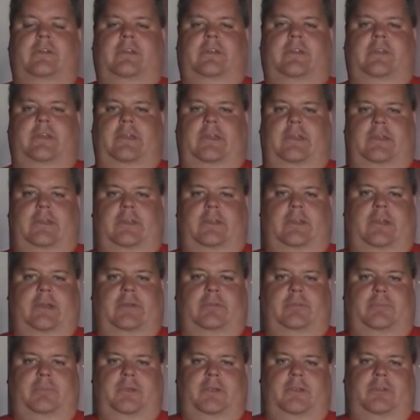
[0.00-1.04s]
in
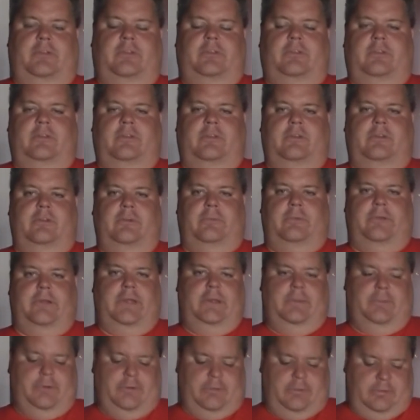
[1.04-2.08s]
cap space to
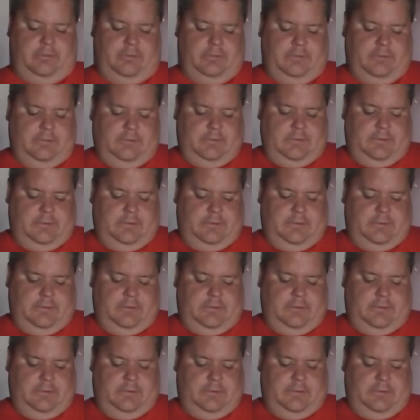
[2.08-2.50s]
play with.